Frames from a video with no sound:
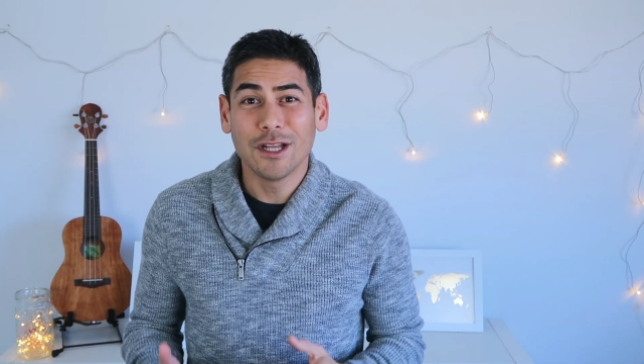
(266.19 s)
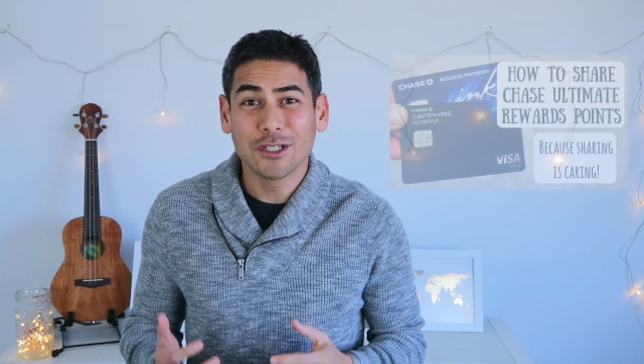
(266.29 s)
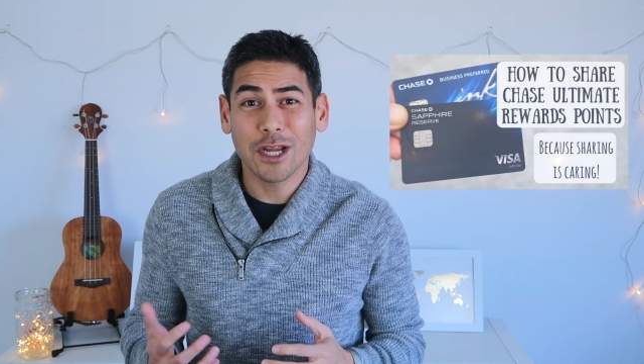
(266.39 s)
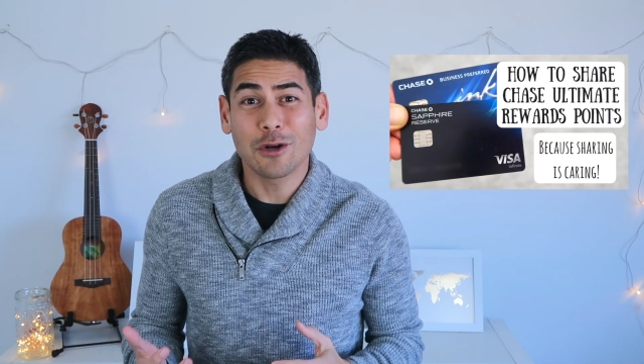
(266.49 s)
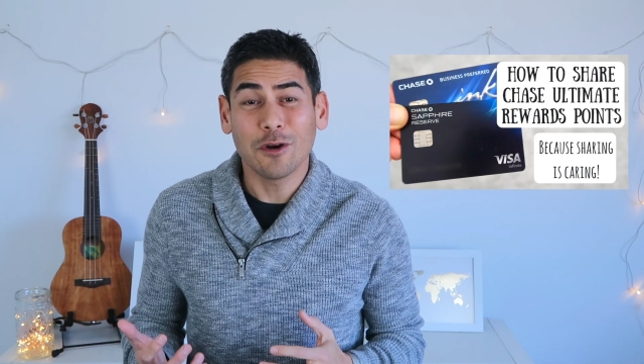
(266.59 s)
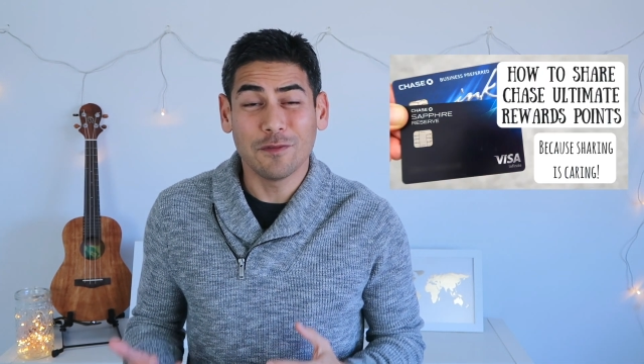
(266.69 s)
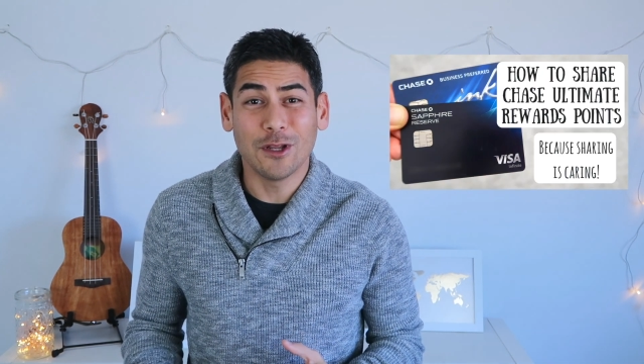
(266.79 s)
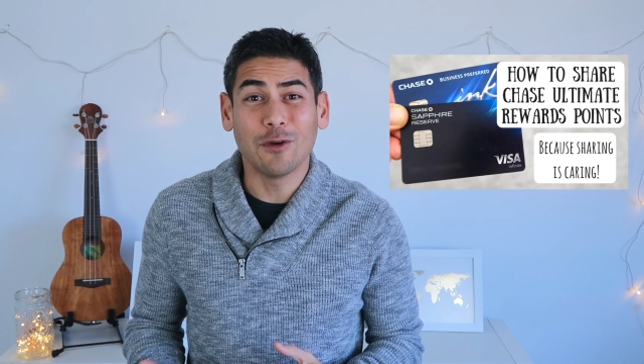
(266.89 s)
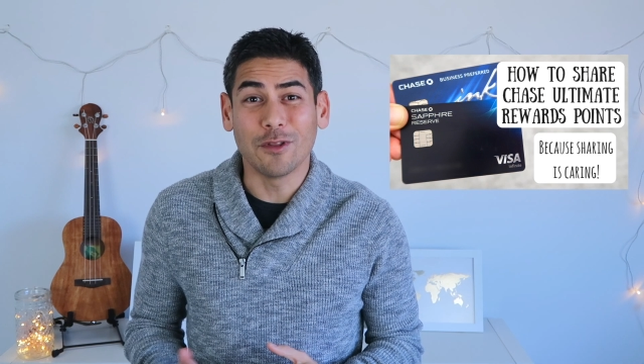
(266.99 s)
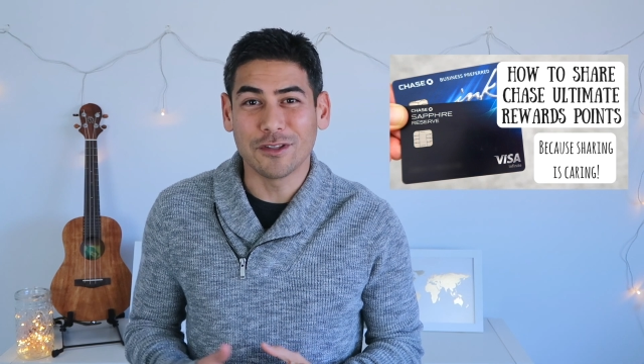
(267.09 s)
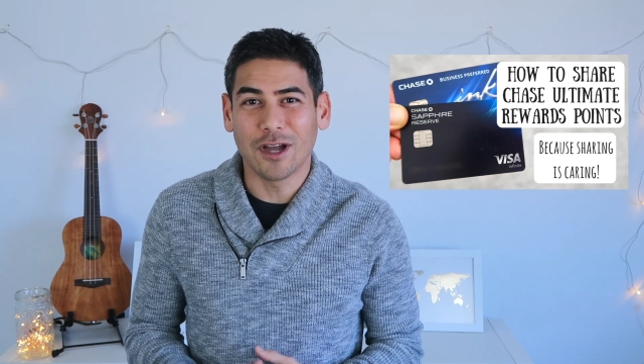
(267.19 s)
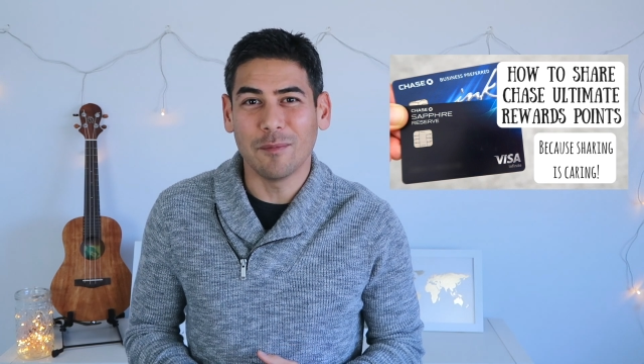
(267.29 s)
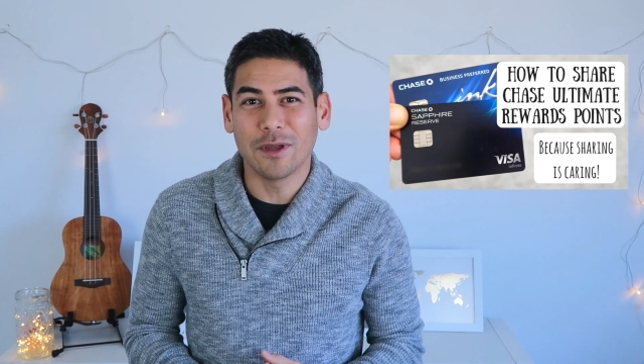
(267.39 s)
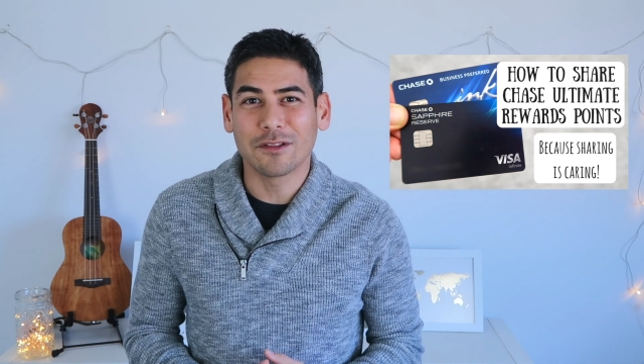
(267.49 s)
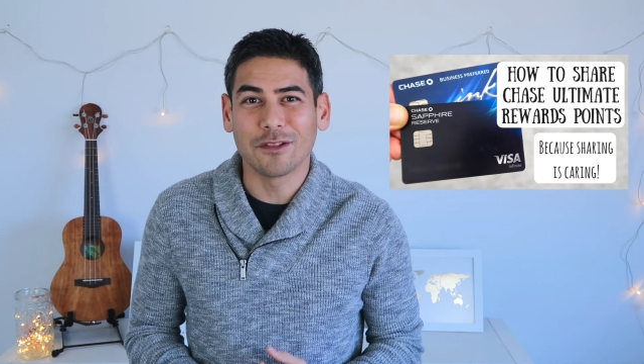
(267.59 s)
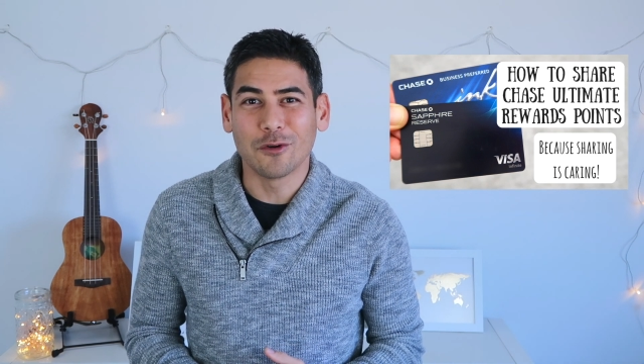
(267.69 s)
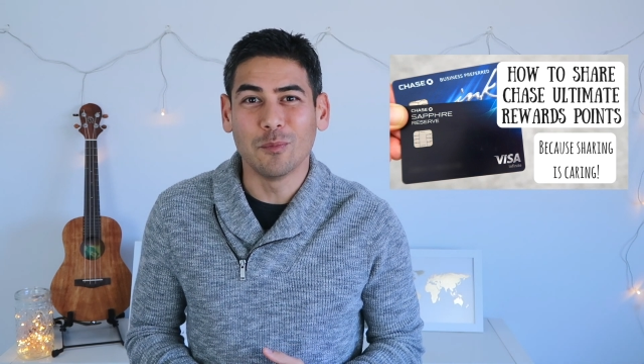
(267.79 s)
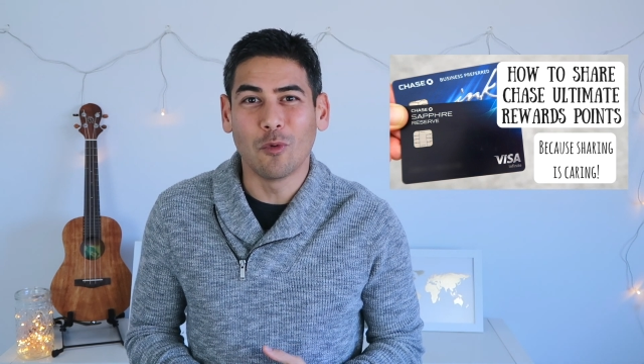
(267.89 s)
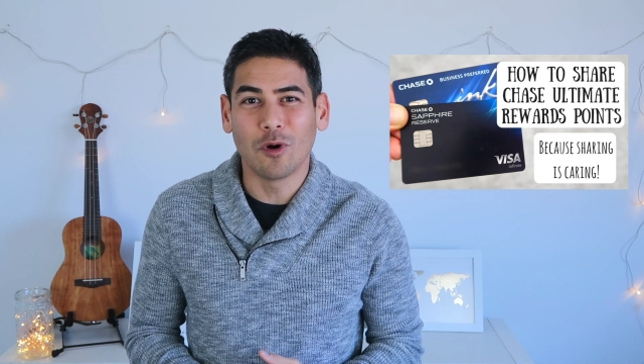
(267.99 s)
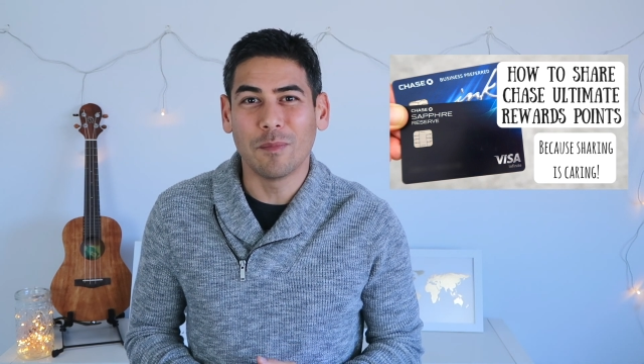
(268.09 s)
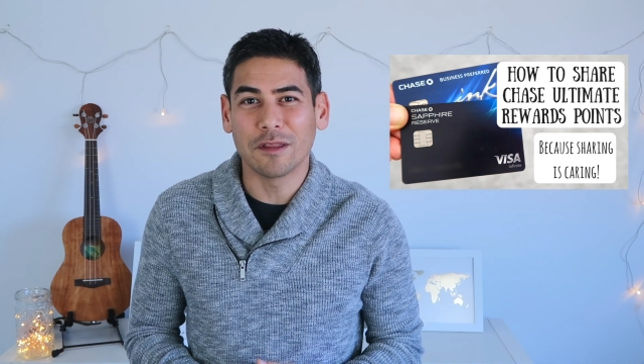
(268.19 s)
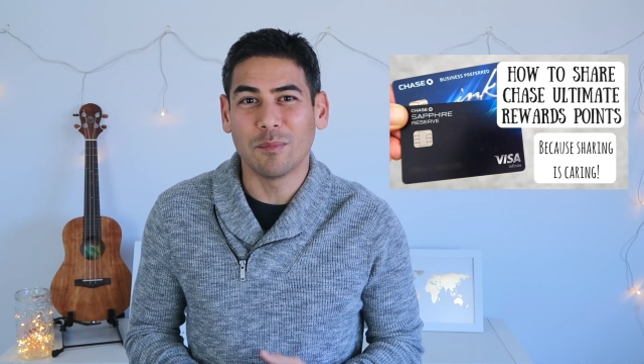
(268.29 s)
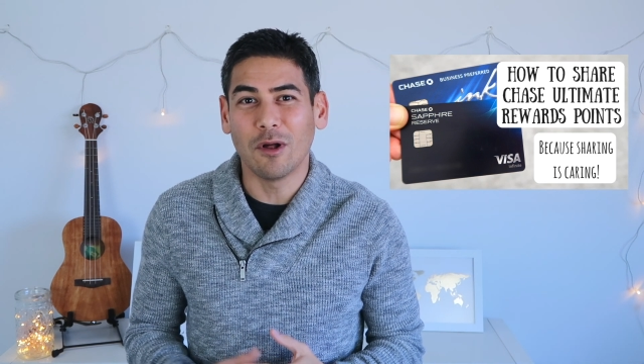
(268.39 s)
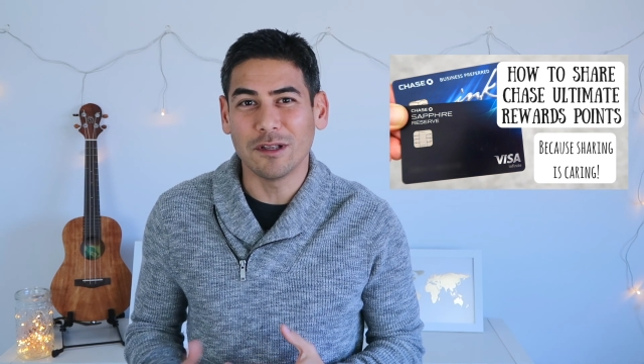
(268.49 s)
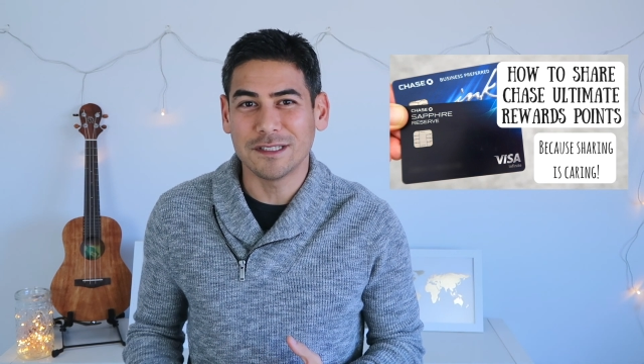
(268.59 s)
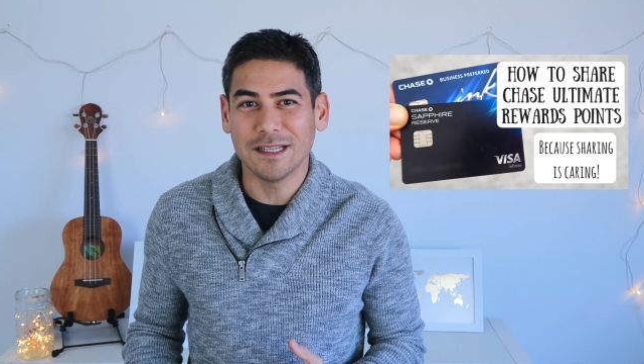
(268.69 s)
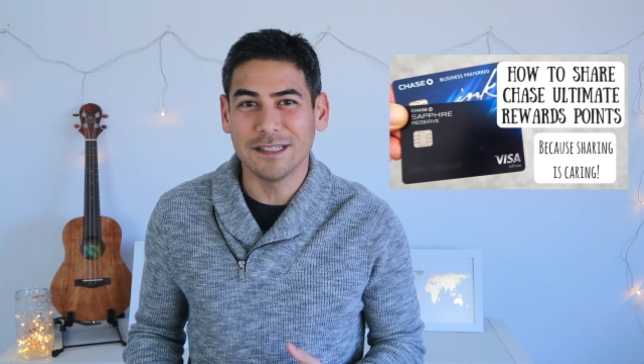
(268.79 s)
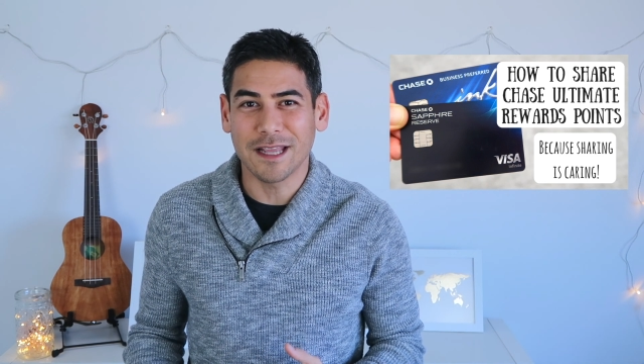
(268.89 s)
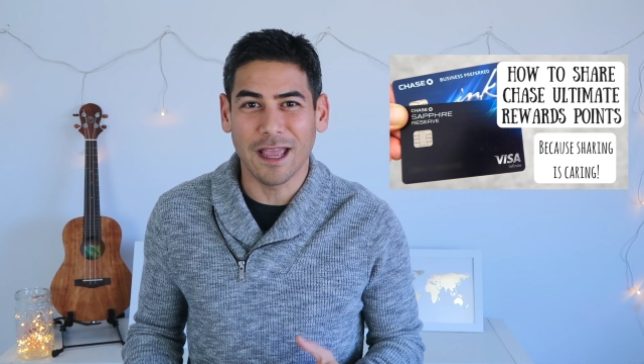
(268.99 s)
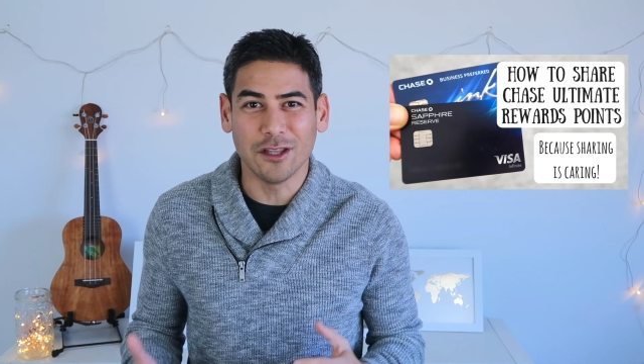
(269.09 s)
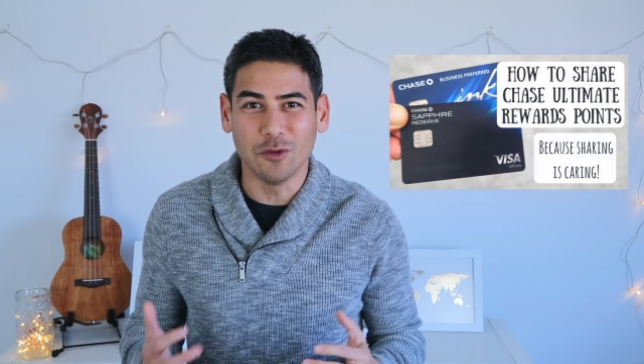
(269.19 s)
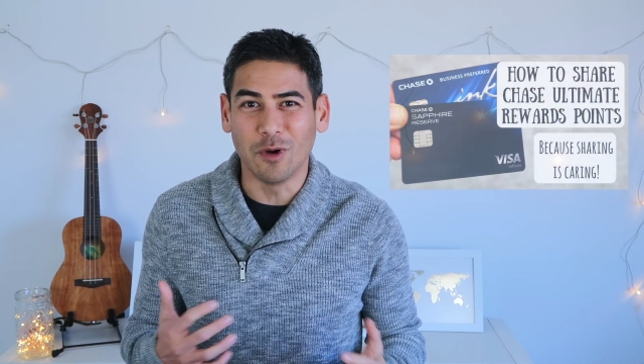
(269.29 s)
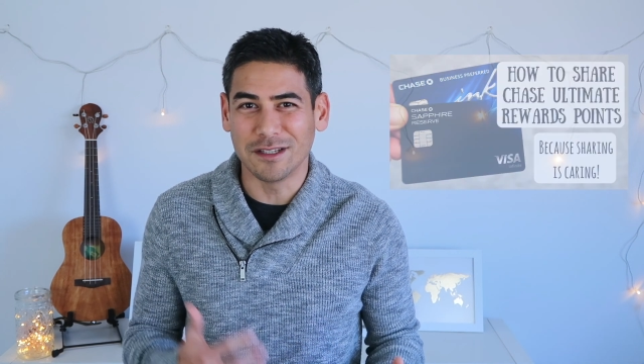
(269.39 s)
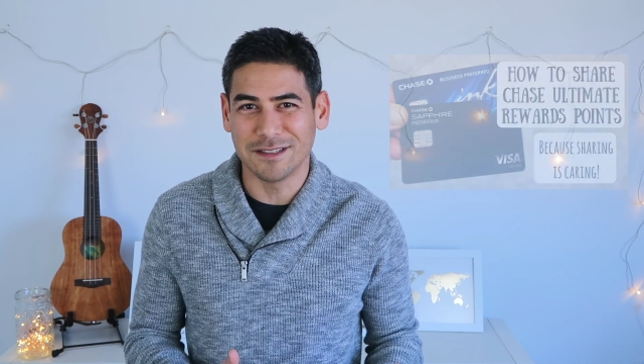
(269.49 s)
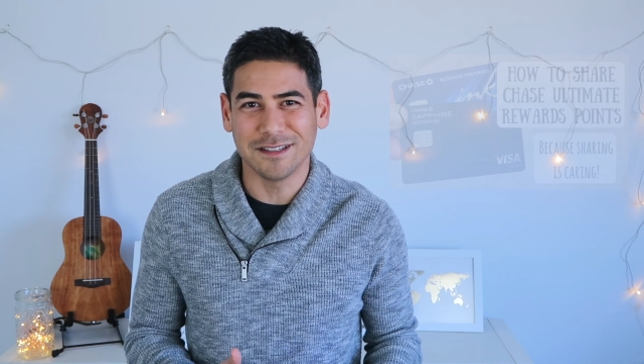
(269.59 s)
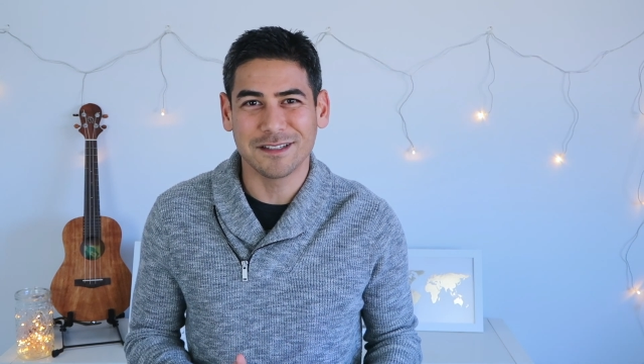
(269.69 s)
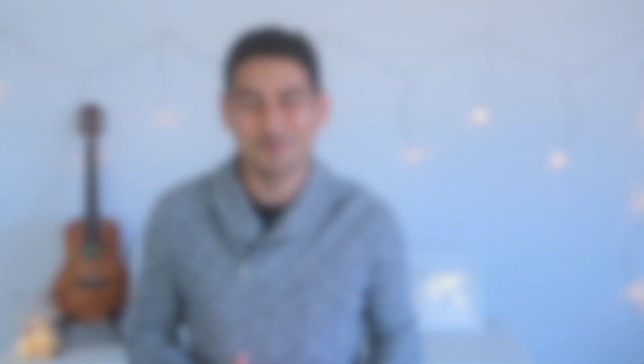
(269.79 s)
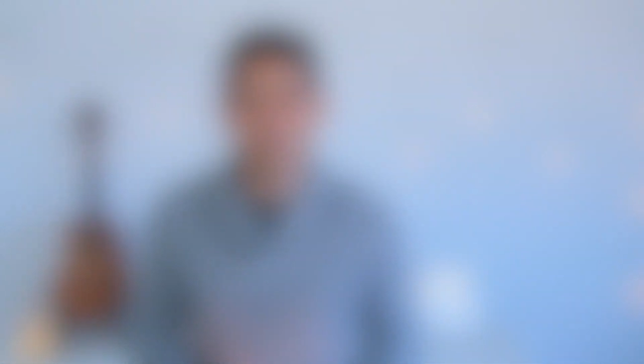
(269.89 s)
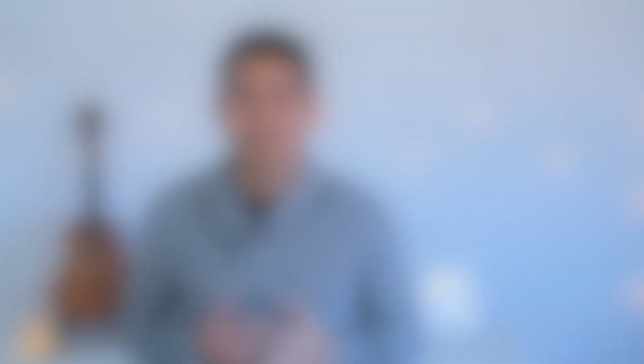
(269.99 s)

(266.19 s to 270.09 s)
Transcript: check out our video on the topic to learn more about the policies and nuances.